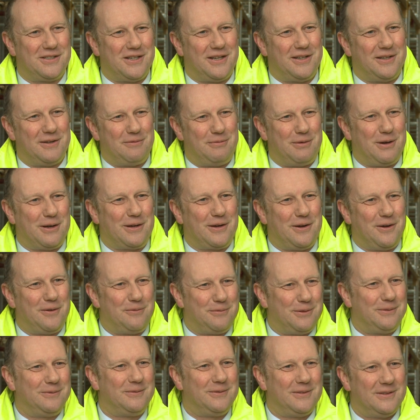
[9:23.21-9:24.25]
certainly prick up.
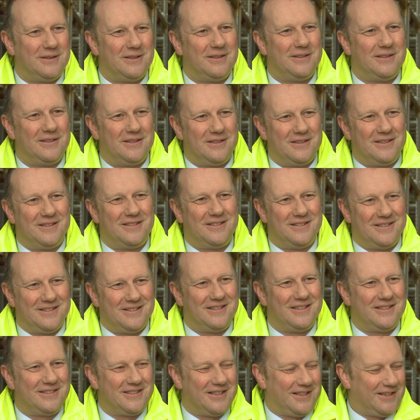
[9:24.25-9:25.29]

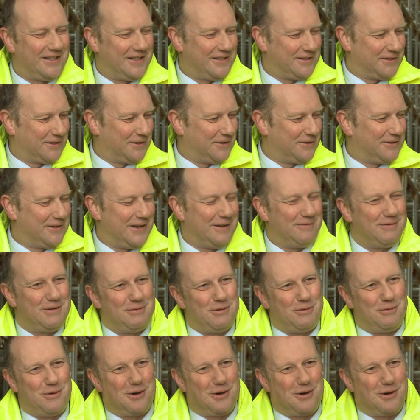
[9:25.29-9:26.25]
It certainly is a good name to be